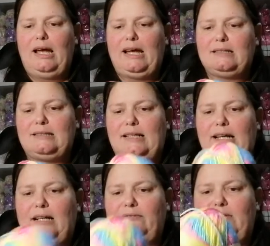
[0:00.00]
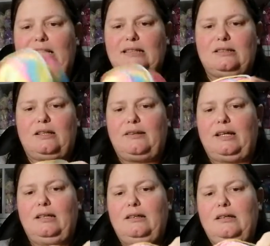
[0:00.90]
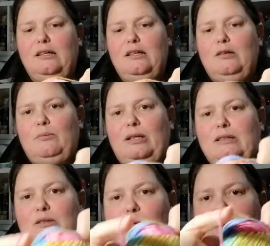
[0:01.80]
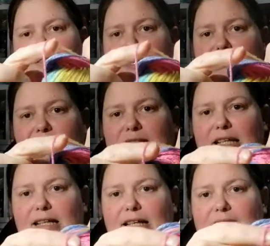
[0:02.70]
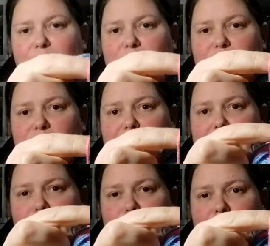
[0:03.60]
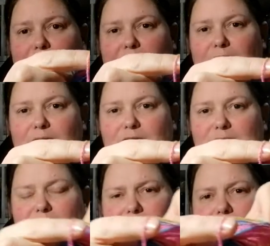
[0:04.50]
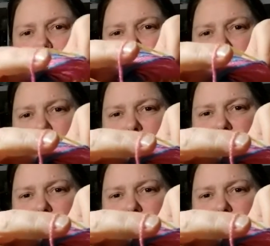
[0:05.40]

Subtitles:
hat set out of next, I think. But it's quite thin. It's a DK, which is an 8 ply here in New Zealand.